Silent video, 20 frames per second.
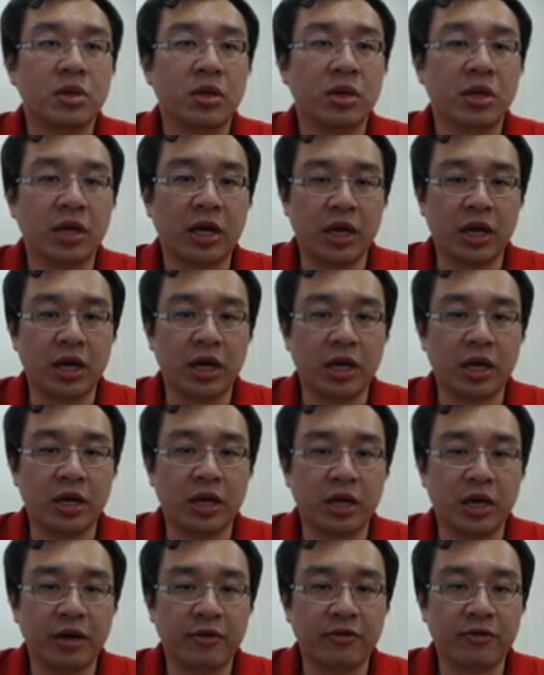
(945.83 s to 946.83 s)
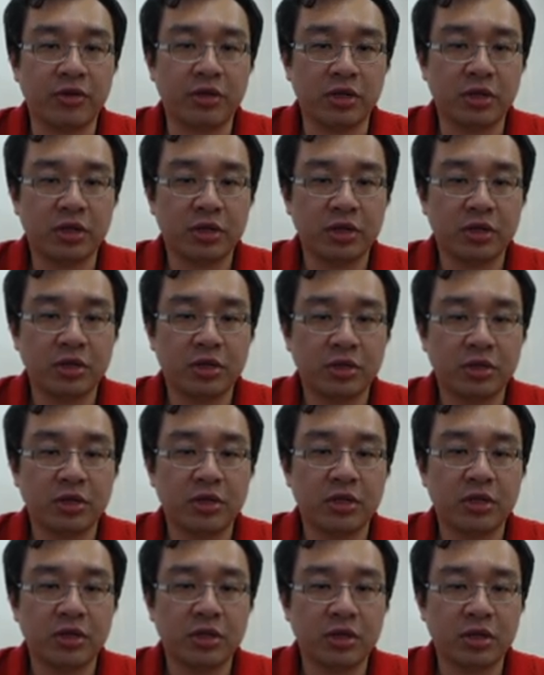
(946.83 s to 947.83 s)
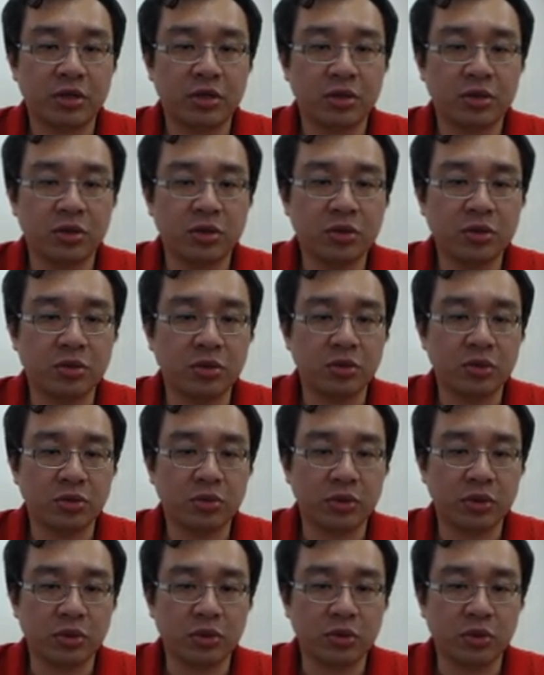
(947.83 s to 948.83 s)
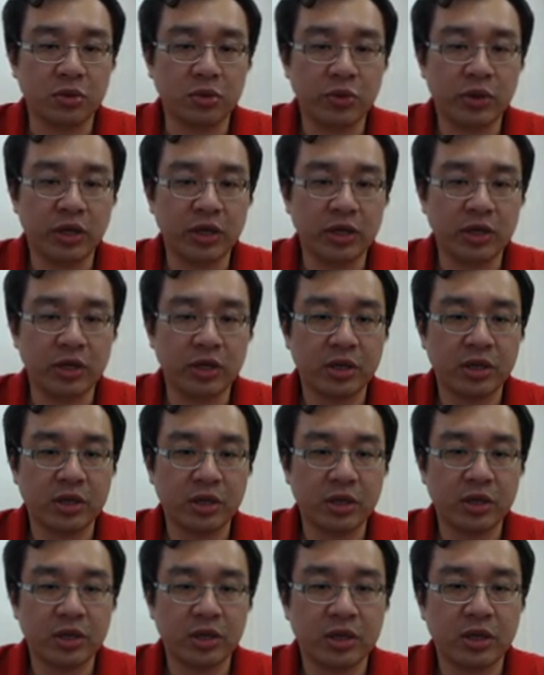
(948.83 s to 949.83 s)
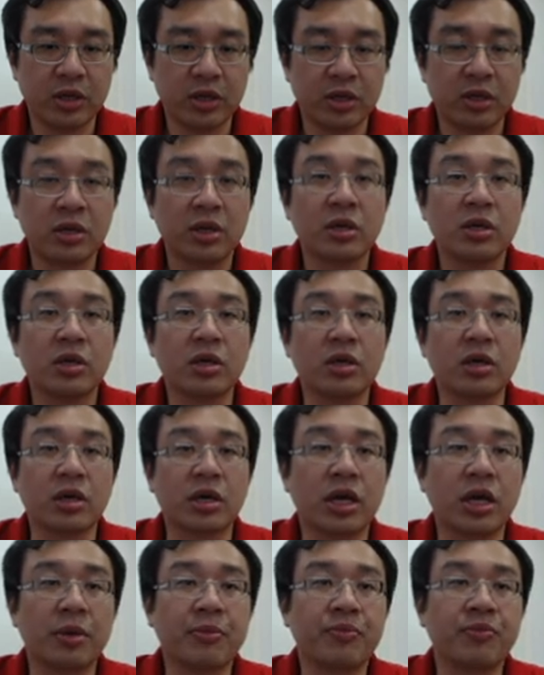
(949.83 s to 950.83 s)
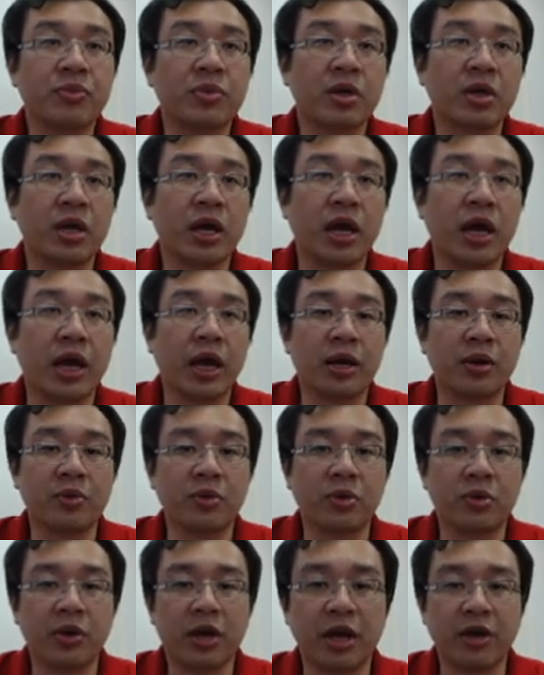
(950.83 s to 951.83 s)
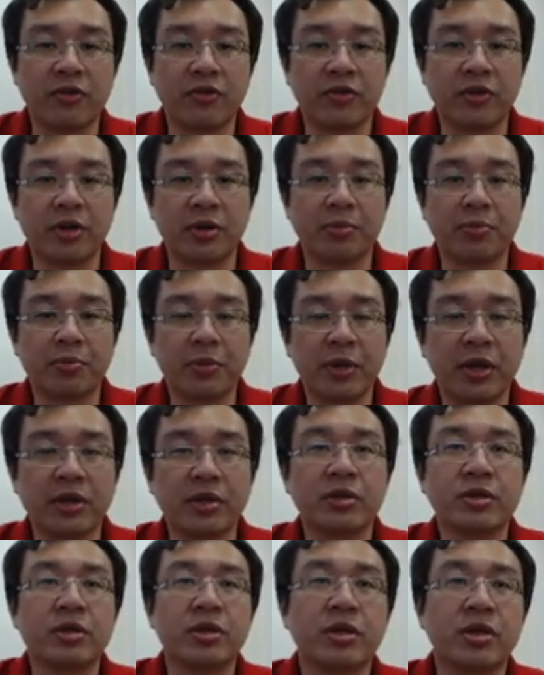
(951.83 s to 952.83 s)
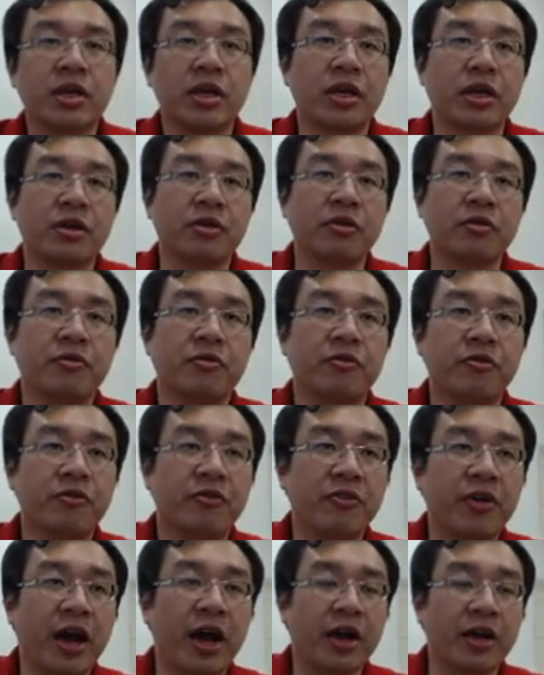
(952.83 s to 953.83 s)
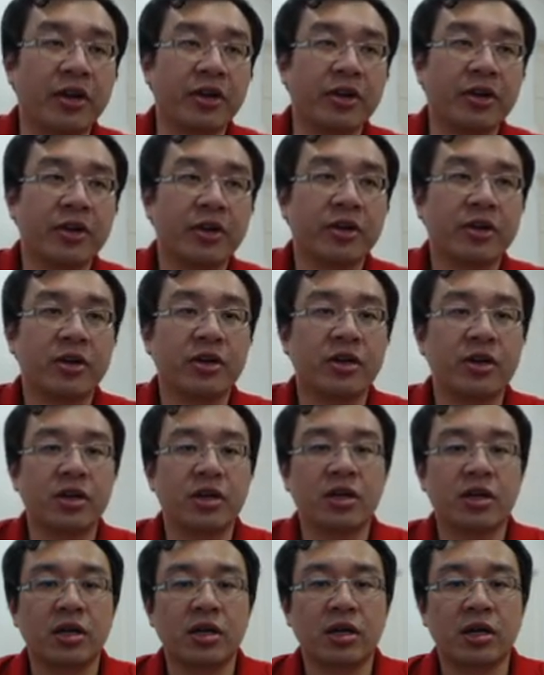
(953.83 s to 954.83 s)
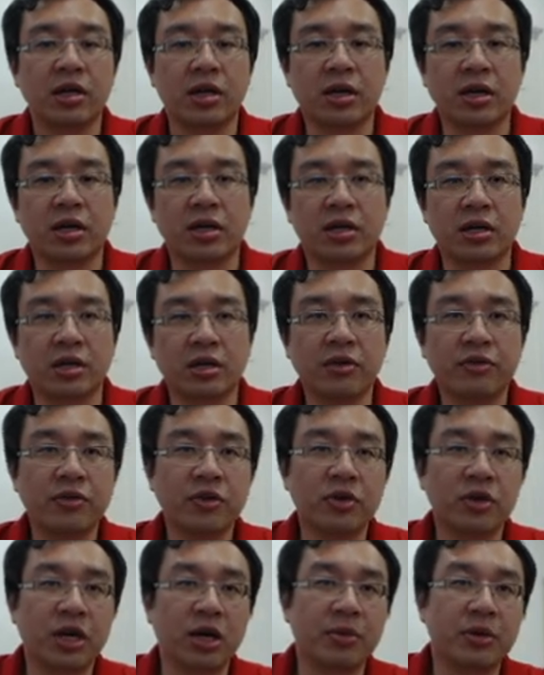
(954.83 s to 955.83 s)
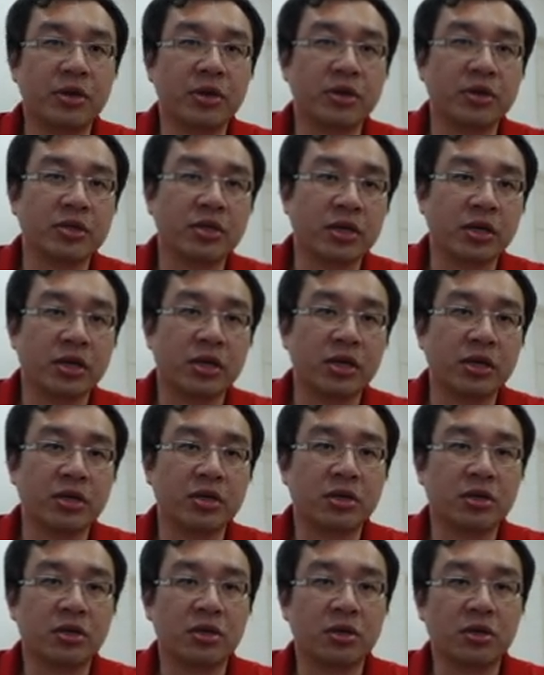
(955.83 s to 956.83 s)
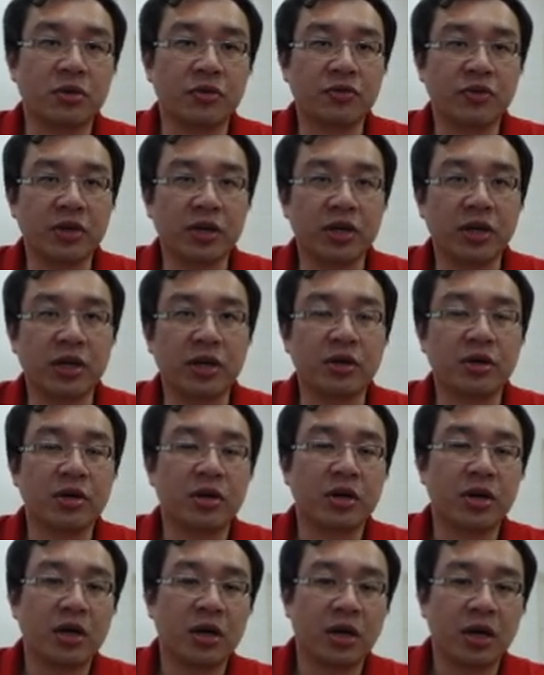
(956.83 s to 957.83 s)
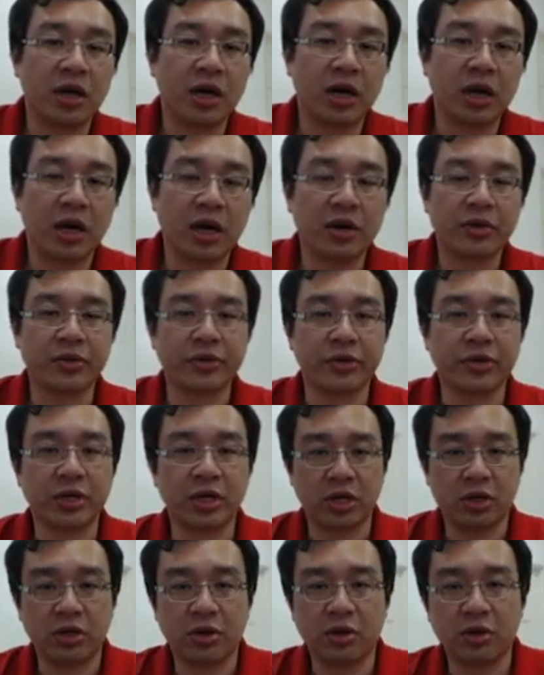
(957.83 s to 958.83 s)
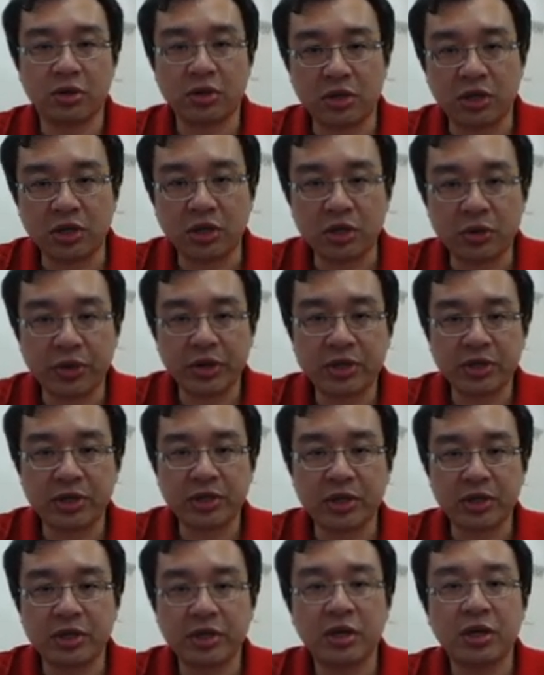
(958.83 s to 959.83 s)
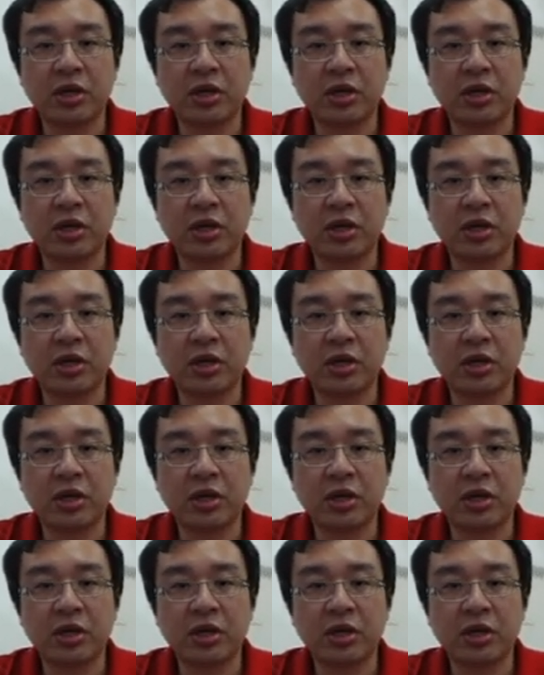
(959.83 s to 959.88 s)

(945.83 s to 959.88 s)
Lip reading: and after this you will win the game and we have a mate in 5. I give you a couple of seconds to figure out how the continuation